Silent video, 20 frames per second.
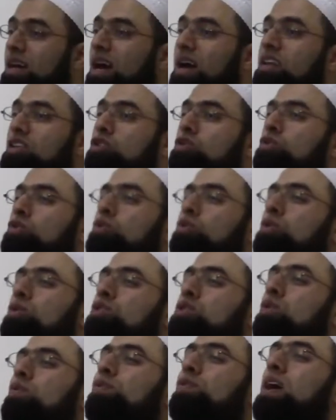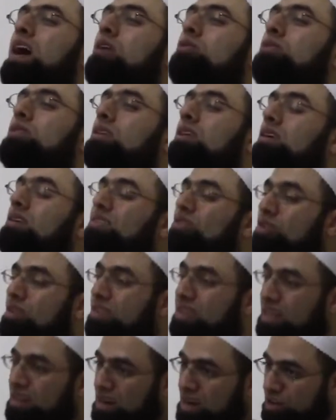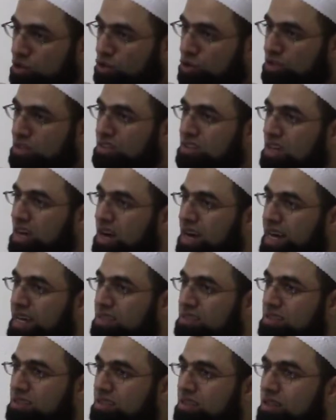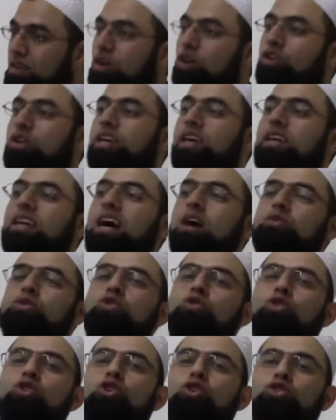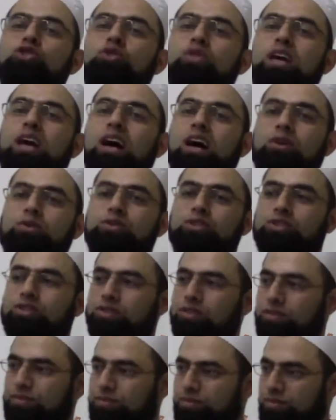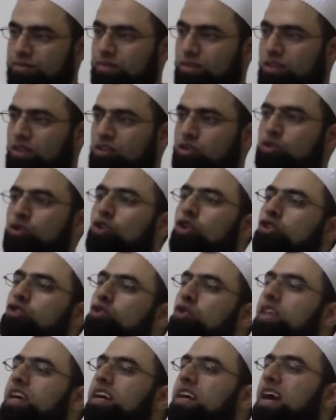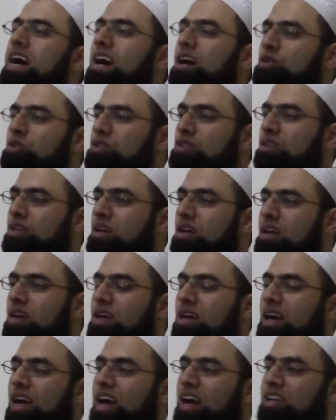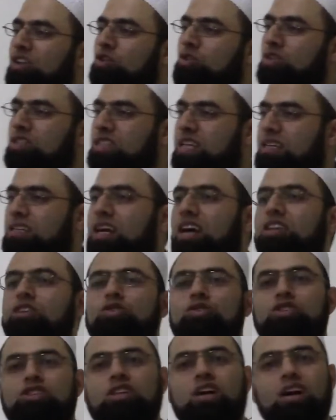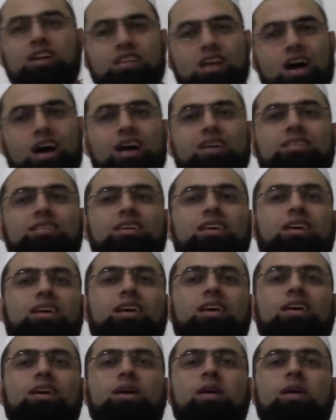and you found there are good signs, okay, now you go to the house. You go to their house and you sit and you start asking.